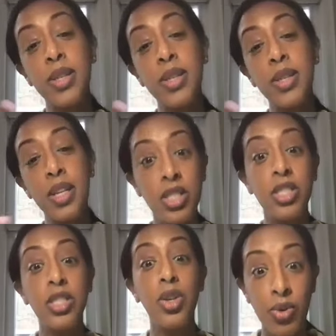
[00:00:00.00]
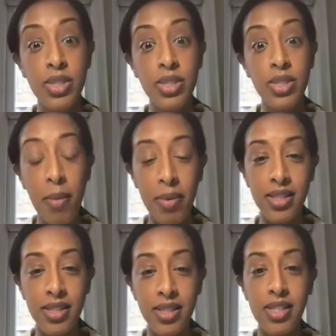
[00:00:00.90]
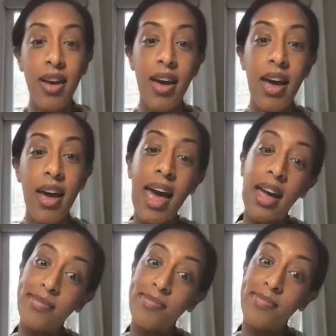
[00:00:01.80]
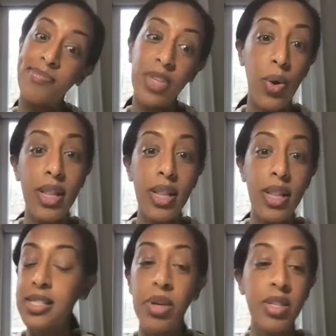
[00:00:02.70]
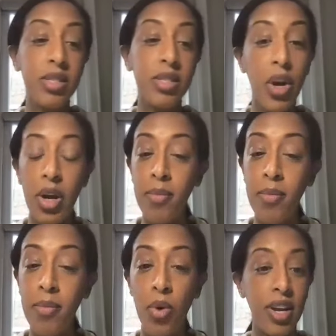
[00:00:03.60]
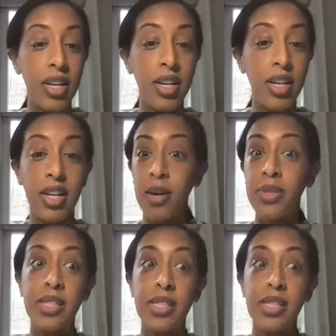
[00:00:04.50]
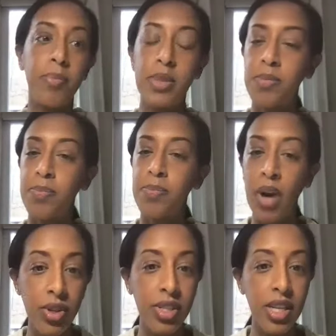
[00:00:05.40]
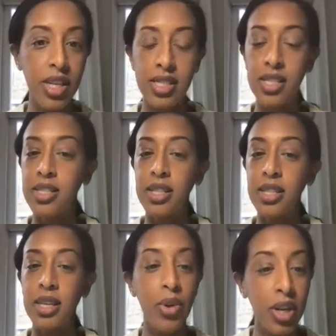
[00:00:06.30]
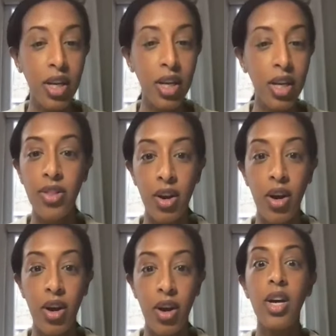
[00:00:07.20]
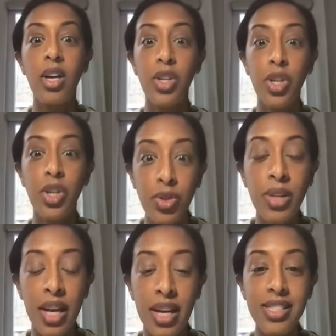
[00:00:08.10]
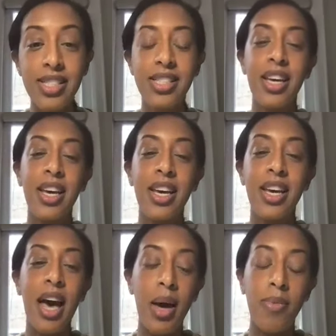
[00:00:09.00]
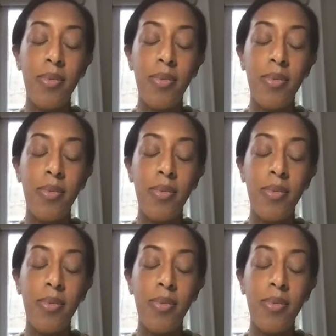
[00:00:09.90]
responsibility to continue those habits. And, unless someone is very motivated and, like we said, is prioritizing sleep, putting it on their to-do list,